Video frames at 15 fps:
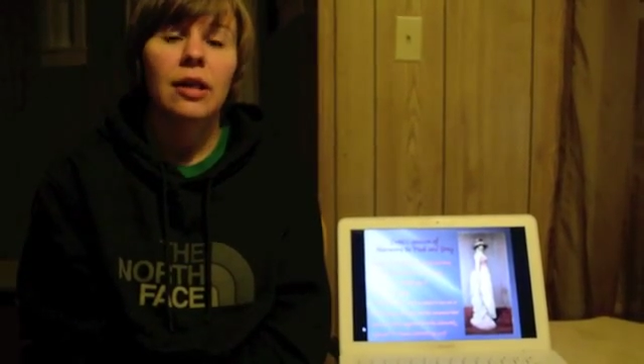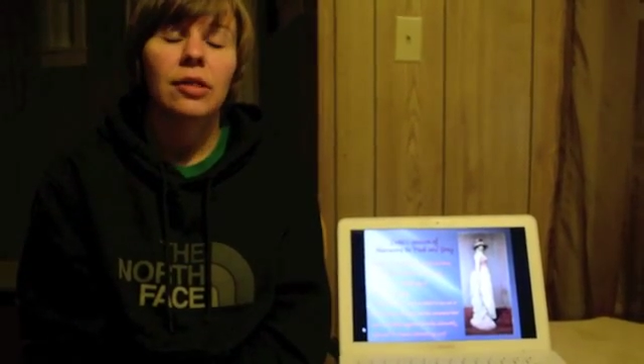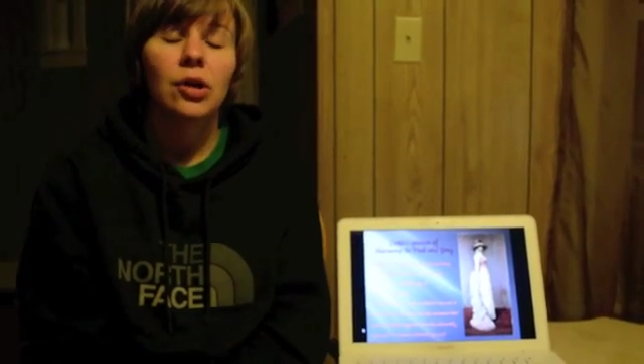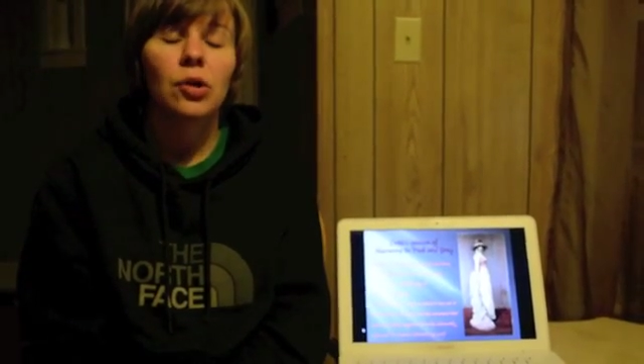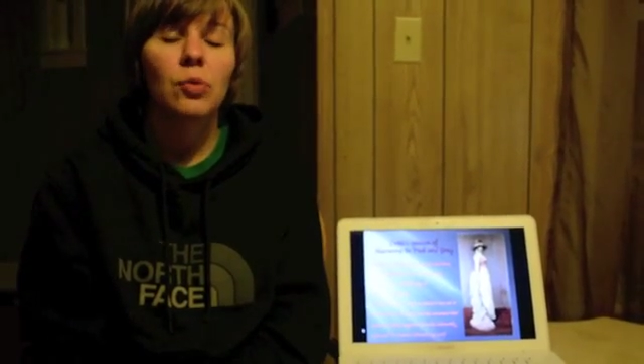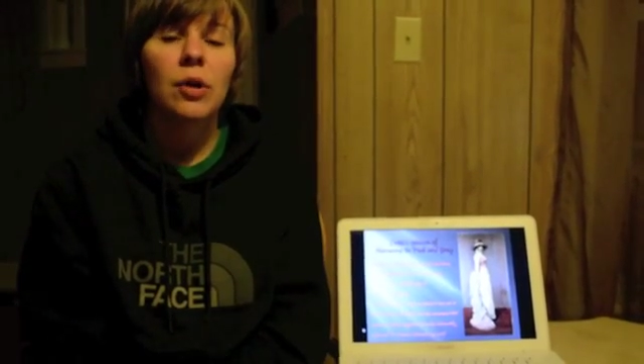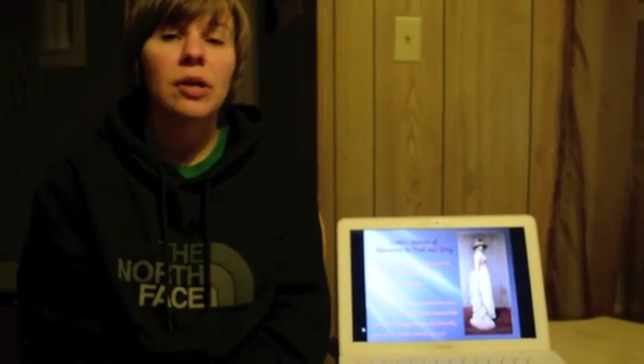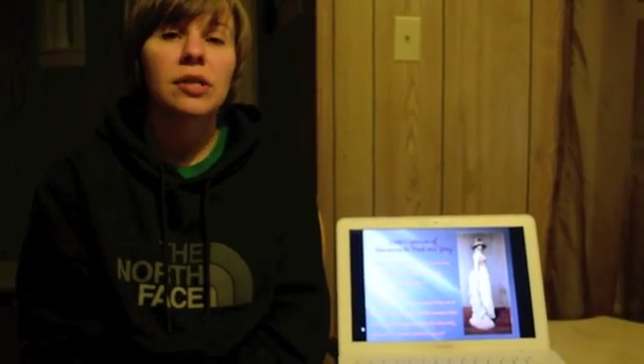
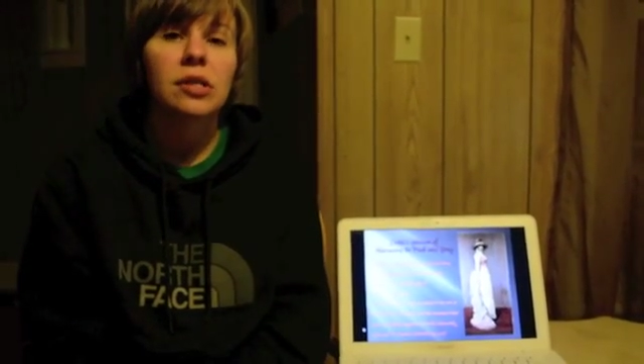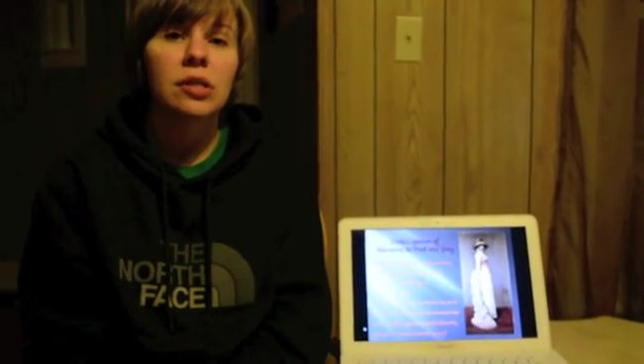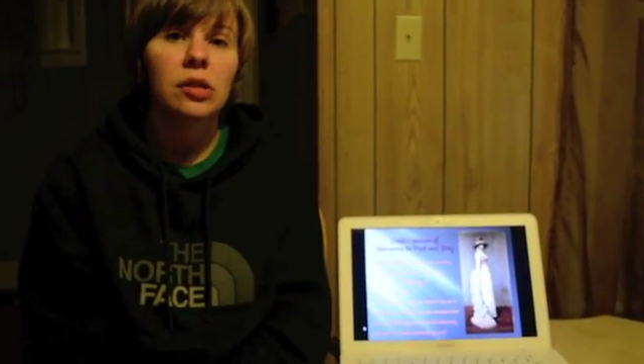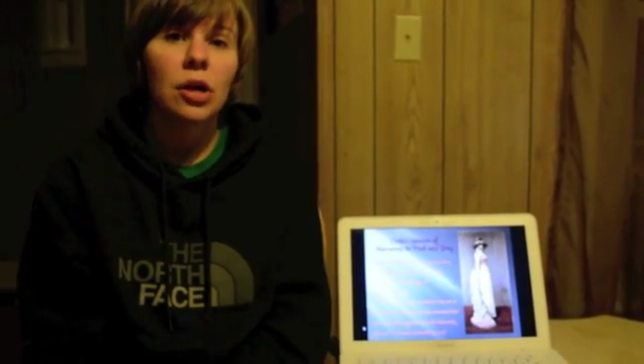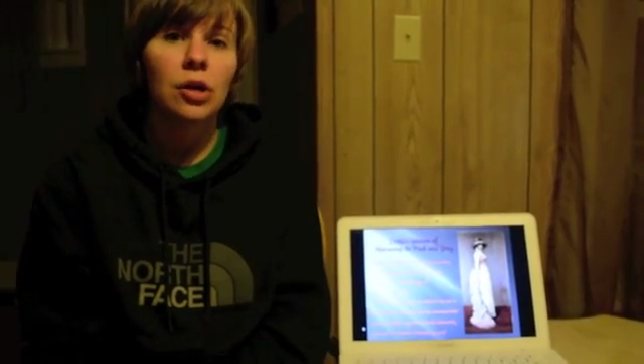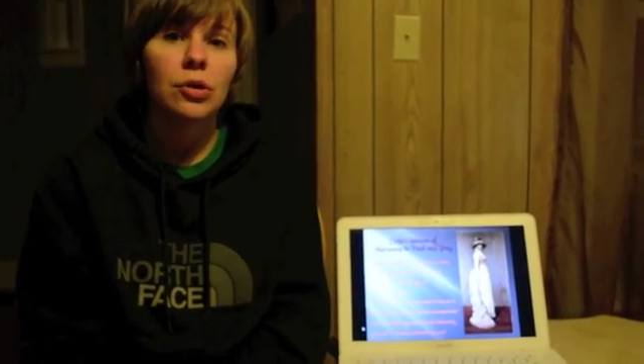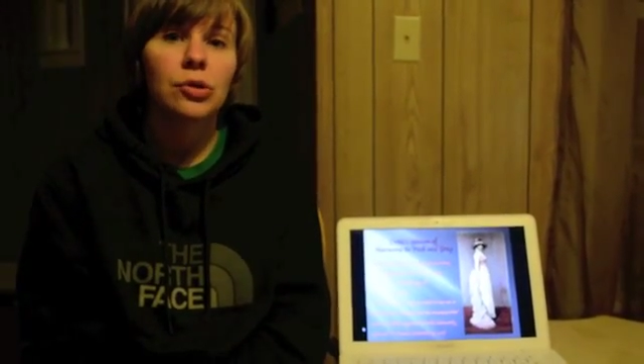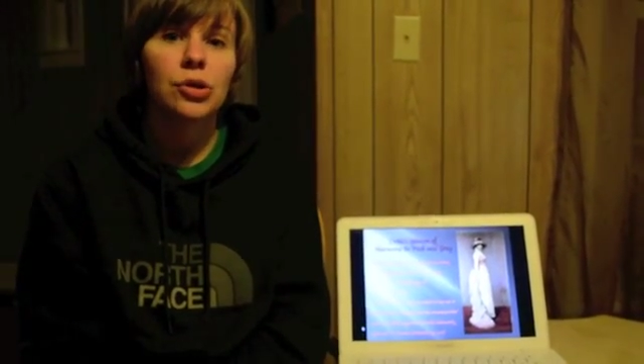there was
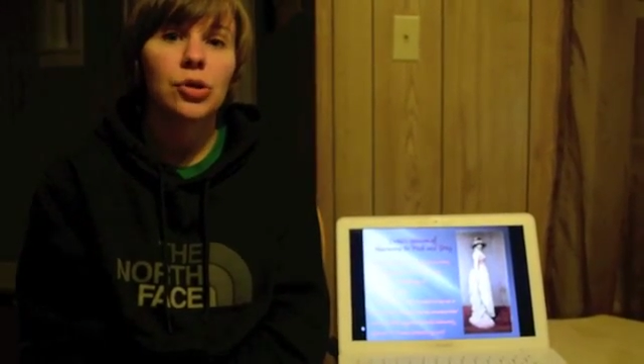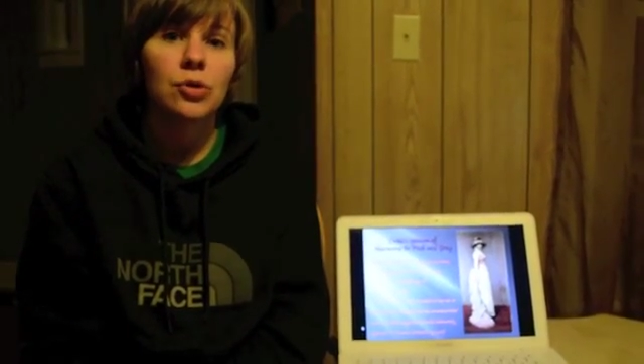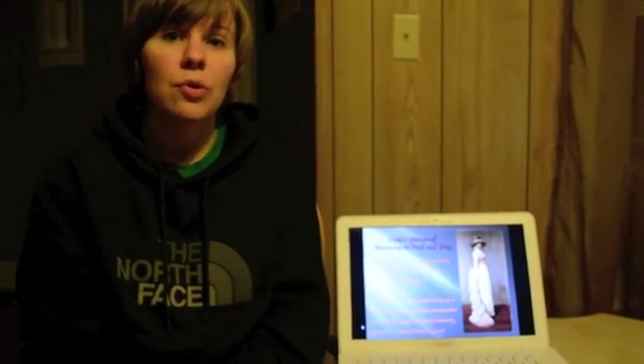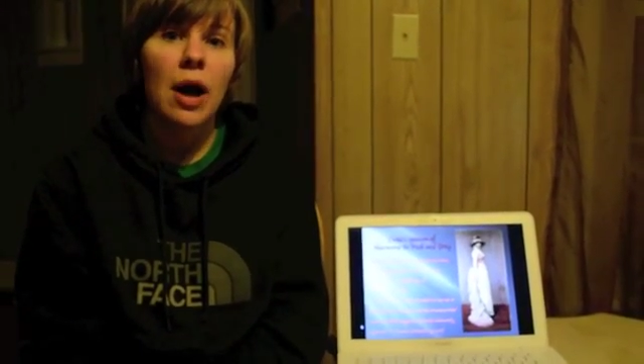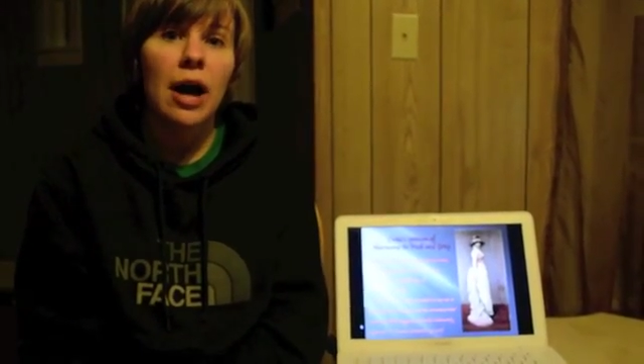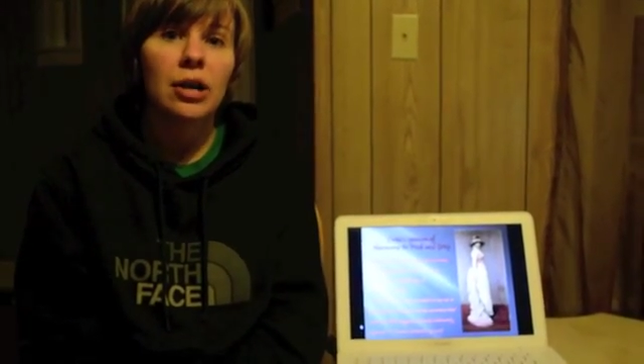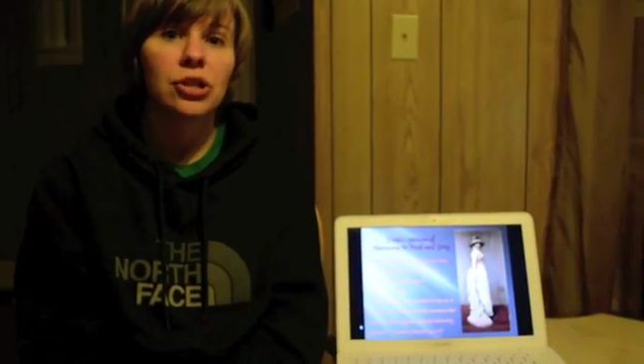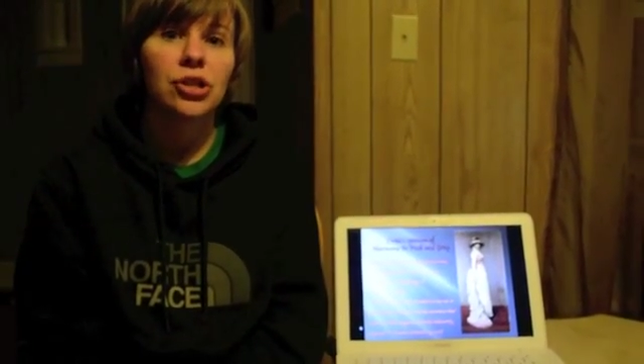those who
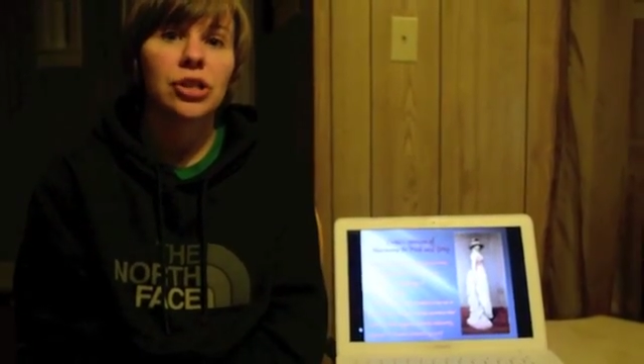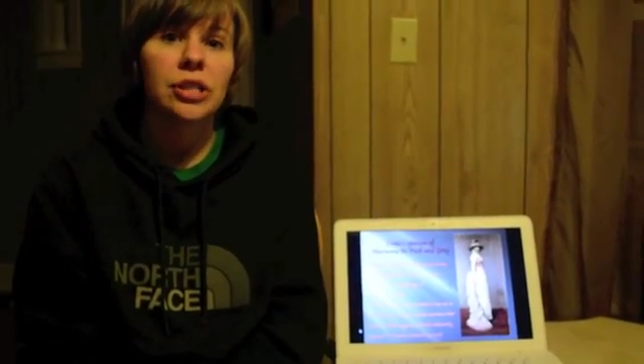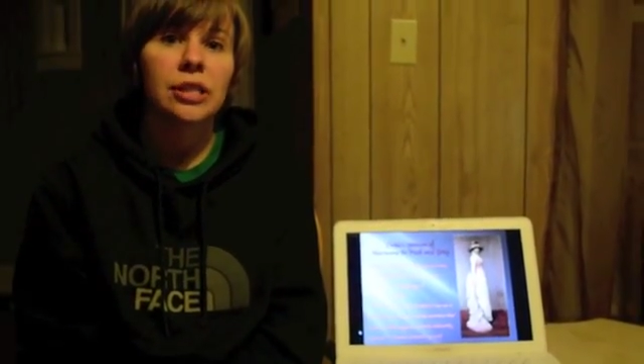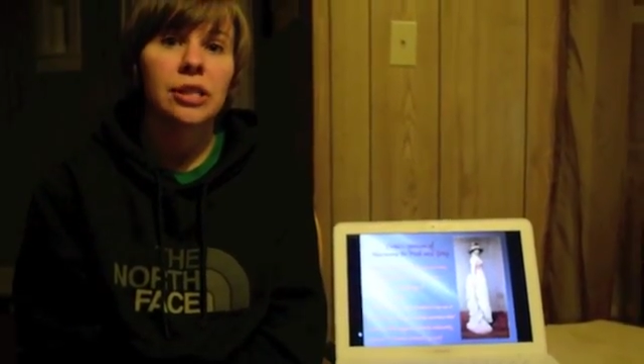actually